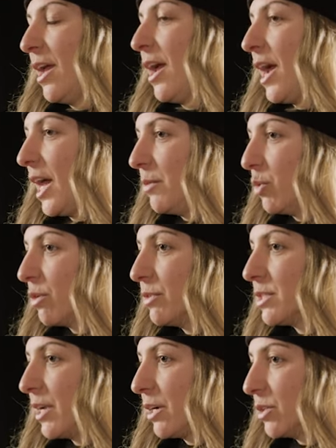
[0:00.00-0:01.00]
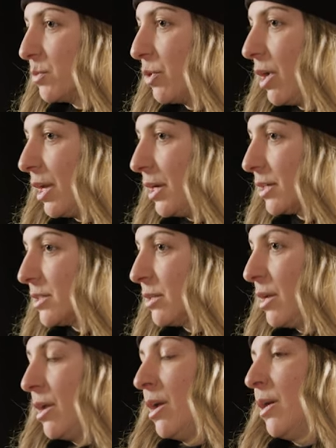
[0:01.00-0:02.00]
add more recycled products,
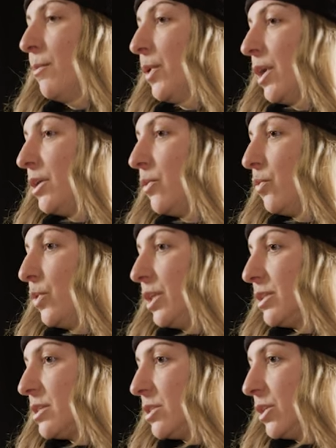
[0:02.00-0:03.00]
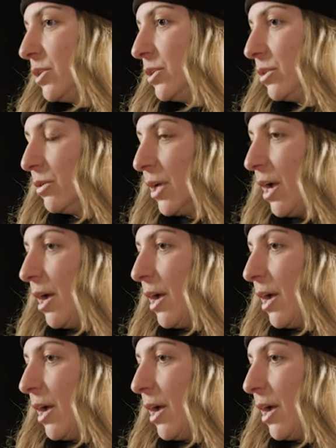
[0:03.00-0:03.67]
but with still